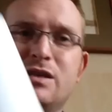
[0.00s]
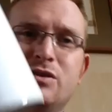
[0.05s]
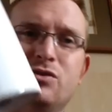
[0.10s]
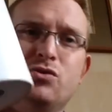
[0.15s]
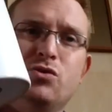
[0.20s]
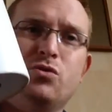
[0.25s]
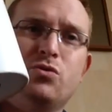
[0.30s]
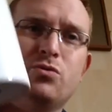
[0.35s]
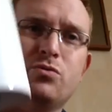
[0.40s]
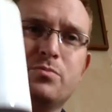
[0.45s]

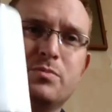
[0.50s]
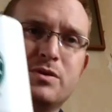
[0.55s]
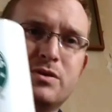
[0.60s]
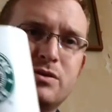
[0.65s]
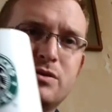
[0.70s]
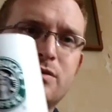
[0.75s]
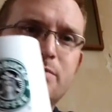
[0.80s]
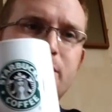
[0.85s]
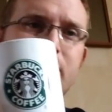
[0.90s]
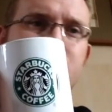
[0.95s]

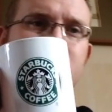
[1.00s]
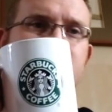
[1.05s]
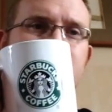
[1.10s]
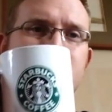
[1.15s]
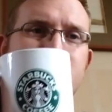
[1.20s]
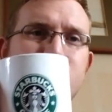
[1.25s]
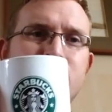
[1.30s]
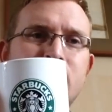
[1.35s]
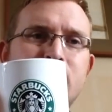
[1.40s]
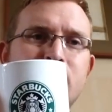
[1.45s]
enormous. I mean,
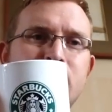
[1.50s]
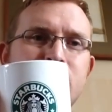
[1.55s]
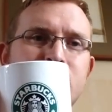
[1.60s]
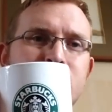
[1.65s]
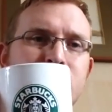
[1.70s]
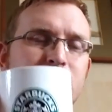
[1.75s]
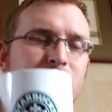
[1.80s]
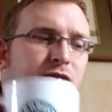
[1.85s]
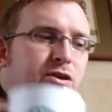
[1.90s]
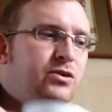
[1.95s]

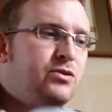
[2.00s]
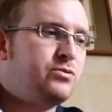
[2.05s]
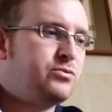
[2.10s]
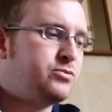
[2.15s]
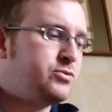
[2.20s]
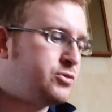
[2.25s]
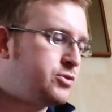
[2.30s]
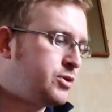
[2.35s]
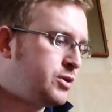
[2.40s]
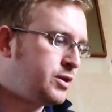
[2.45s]

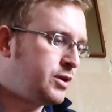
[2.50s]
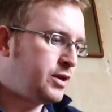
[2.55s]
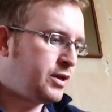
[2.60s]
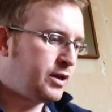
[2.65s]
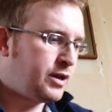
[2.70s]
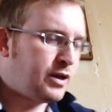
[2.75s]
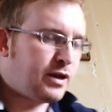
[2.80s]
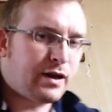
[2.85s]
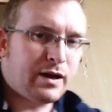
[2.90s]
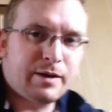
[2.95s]
huge.
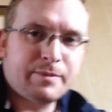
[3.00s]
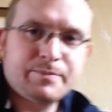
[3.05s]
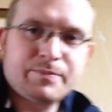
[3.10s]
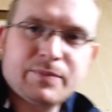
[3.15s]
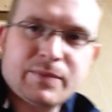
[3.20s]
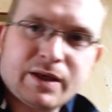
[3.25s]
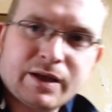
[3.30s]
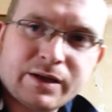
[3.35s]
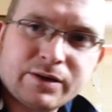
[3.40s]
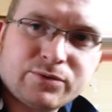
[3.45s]
And
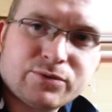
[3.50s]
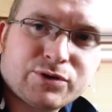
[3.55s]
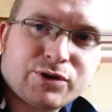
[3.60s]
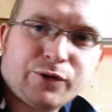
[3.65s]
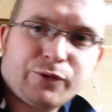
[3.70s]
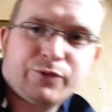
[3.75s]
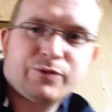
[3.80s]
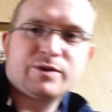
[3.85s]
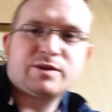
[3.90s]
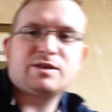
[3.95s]

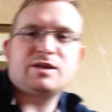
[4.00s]
also from the